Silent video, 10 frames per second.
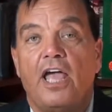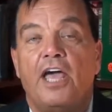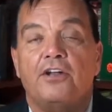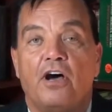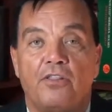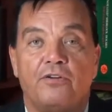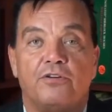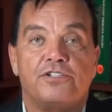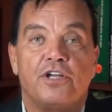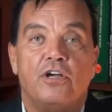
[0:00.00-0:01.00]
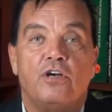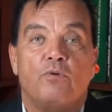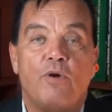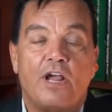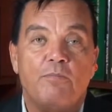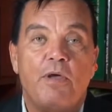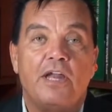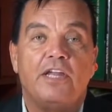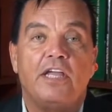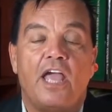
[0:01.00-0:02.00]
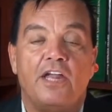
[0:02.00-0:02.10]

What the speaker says: and others recommending